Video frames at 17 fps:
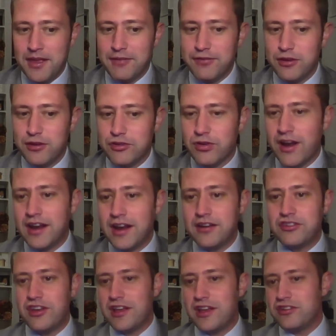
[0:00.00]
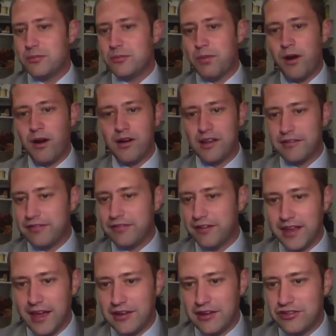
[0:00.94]
if you try to change your party
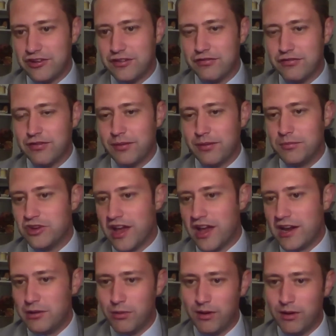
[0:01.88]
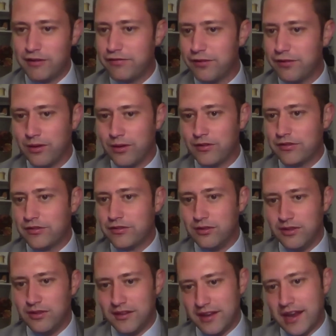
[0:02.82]
affiliation from January
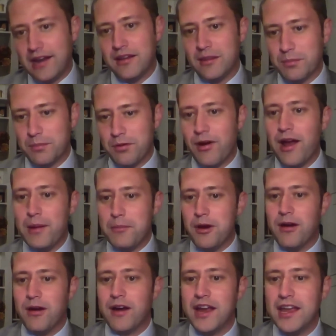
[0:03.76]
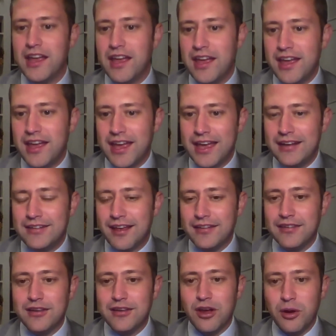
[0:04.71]
1st to the date of the primary, it
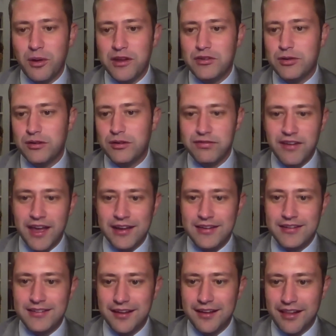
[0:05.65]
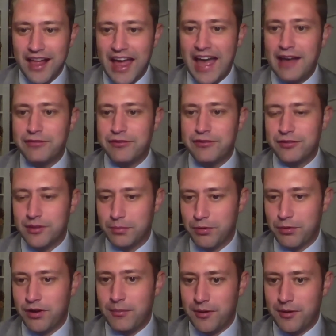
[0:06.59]
doesn't go into effect until after the
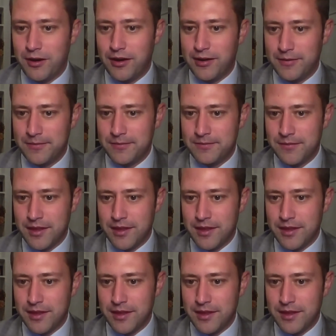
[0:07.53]
primary.